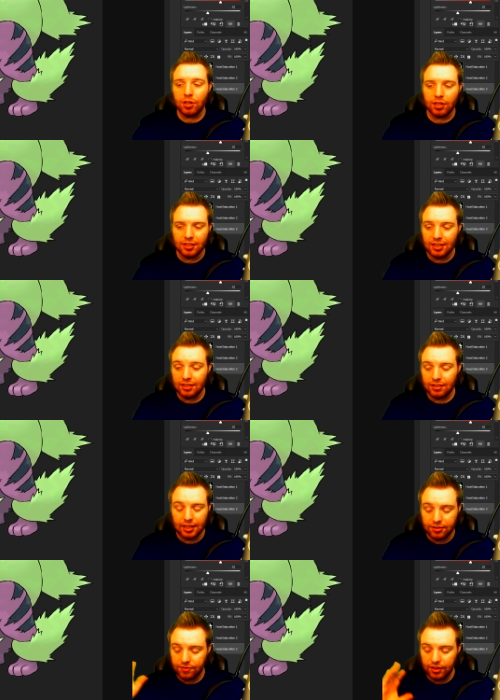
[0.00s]
because he's
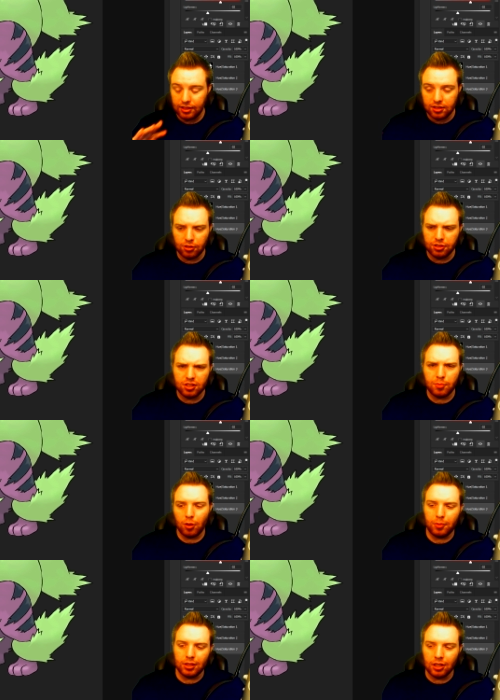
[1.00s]
his his colors are
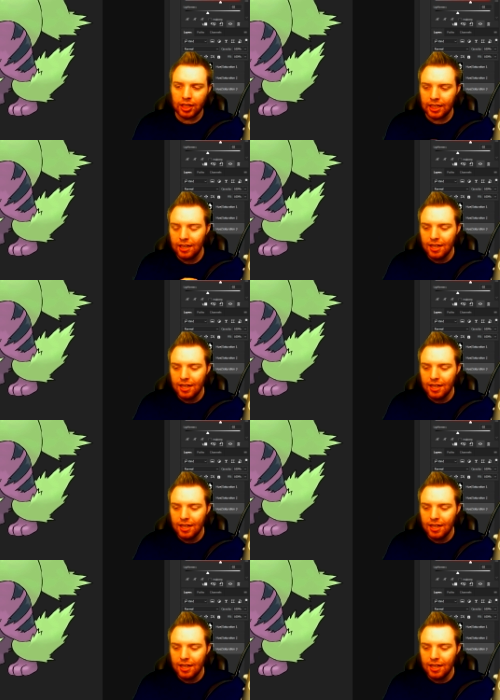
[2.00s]
purple and green.